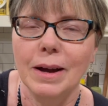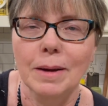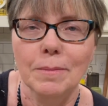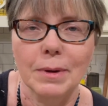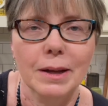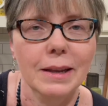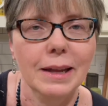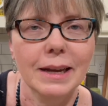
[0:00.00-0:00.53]
I'm
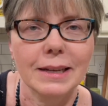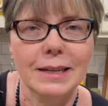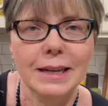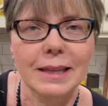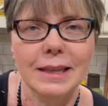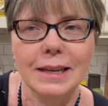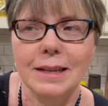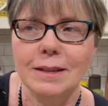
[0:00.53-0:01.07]

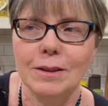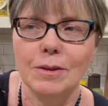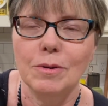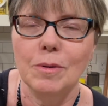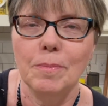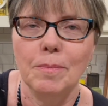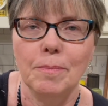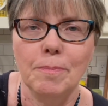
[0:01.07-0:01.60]
collecting these
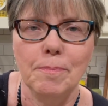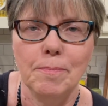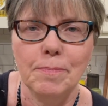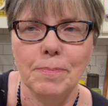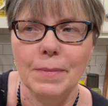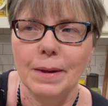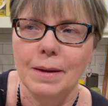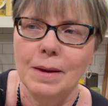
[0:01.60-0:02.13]
little
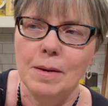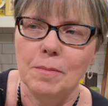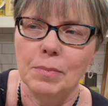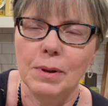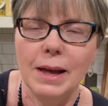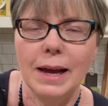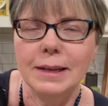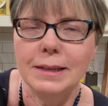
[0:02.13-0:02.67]

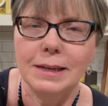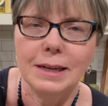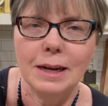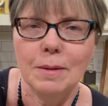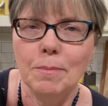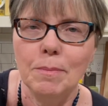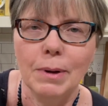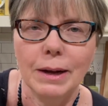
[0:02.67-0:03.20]
plastic
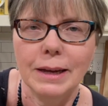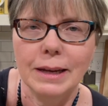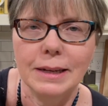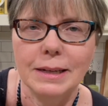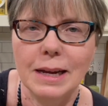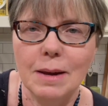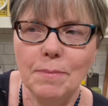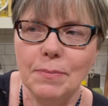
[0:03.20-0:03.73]
bucket
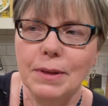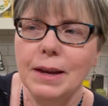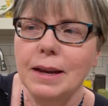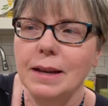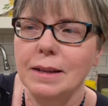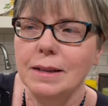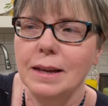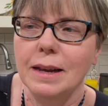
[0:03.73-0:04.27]
type
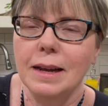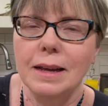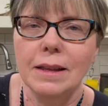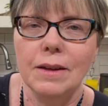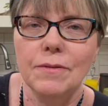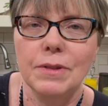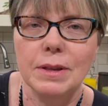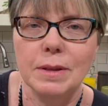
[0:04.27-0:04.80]
things and I
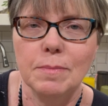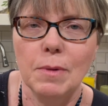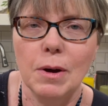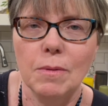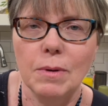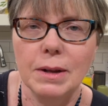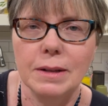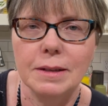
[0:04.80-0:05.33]
love the small
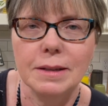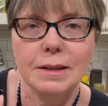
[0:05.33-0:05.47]
ones.